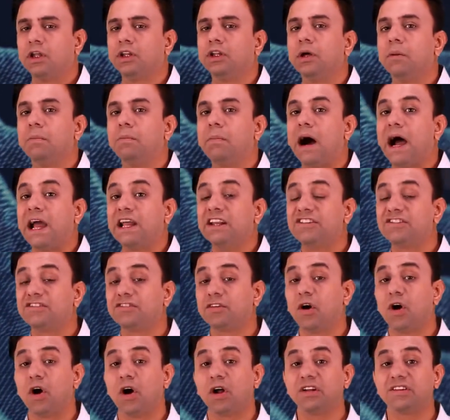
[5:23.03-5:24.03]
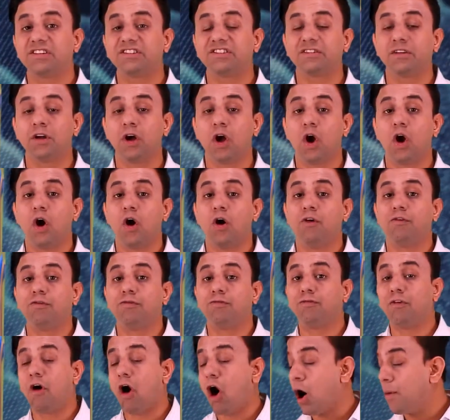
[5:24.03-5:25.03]
The bile salts
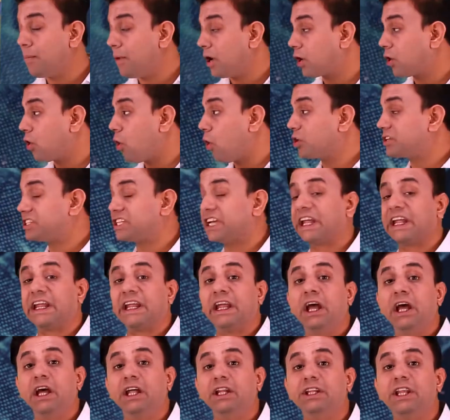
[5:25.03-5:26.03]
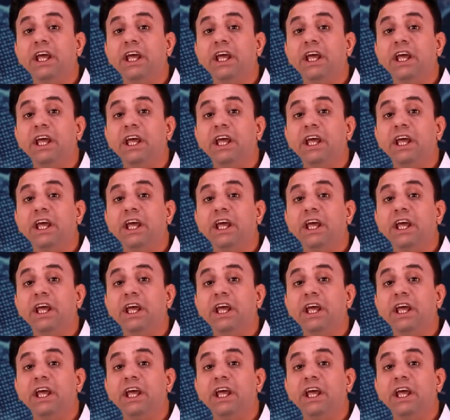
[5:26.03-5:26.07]
form a coating.